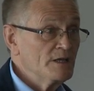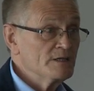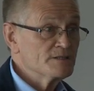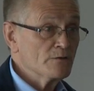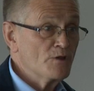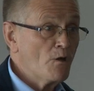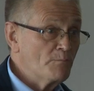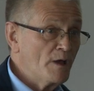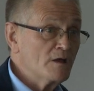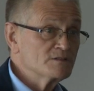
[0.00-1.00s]
so
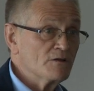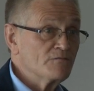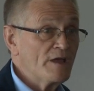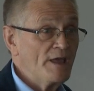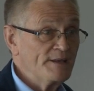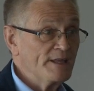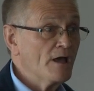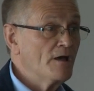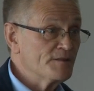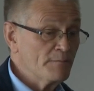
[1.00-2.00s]
not part of any
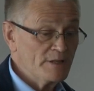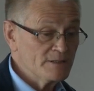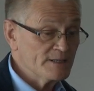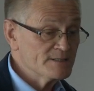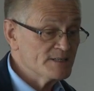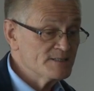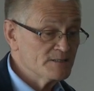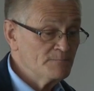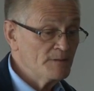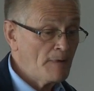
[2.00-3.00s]
other building system.